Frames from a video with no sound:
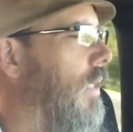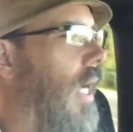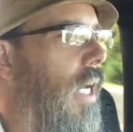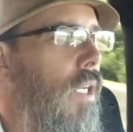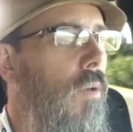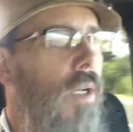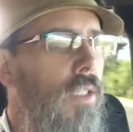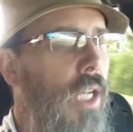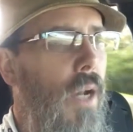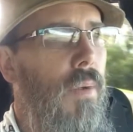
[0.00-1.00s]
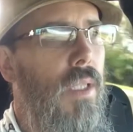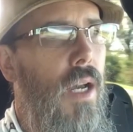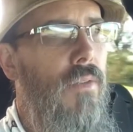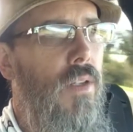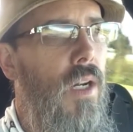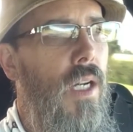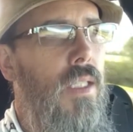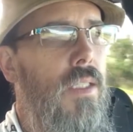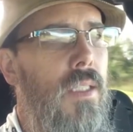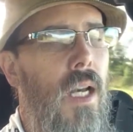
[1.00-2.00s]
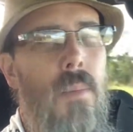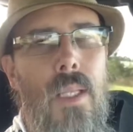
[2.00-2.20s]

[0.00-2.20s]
guy who I chat with off and on telling